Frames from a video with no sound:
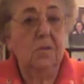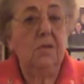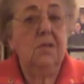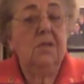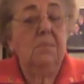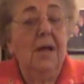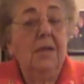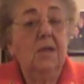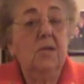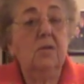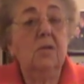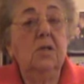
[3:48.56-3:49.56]
me, it's
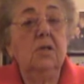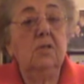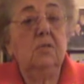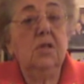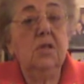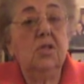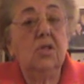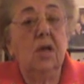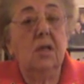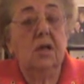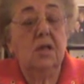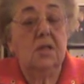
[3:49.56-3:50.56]
mandatory to teach
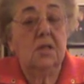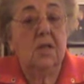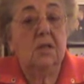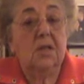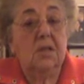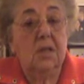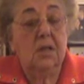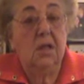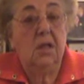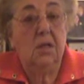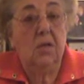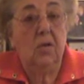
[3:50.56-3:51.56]
Holocaust studies in
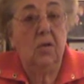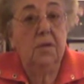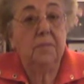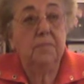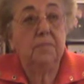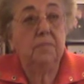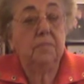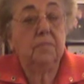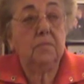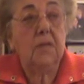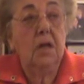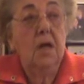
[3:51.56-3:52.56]
Illinois.
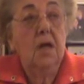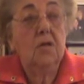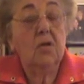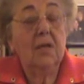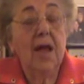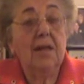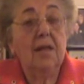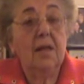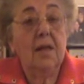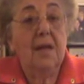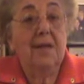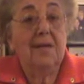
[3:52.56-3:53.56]
So
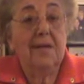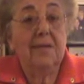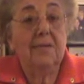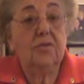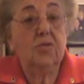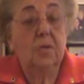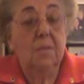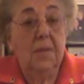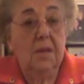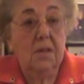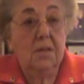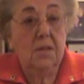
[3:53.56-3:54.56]
that is a
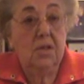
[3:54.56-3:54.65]
tremendous